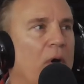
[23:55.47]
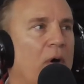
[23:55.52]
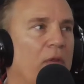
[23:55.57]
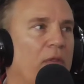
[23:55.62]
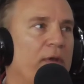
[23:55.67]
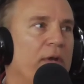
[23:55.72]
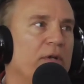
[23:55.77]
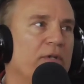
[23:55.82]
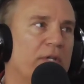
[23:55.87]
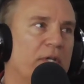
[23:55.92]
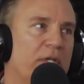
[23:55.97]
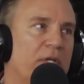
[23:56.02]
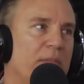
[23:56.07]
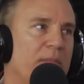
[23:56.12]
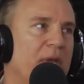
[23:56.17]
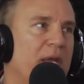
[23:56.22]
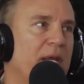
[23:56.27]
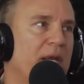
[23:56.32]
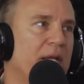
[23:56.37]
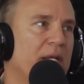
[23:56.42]
"Oh, there's a
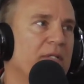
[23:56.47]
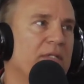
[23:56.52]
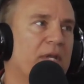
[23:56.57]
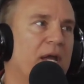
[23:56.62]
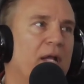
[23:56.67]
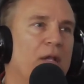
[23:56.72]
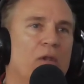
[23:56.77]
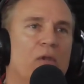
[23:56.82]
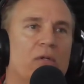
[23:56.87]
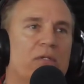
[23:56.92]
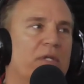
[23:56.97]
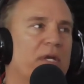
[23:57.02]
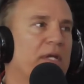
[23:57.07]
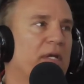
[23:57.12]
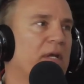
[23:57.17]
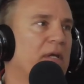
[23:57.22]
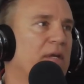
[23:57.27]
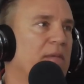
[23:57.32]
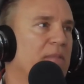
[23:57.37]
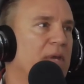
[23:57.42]
comedian. This guy looks
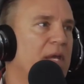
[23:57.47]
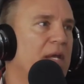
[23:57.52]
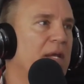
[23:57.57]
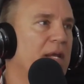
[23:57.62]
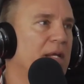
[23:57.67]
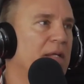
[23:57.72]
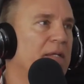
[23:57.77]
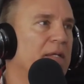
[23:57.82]
like a comedian.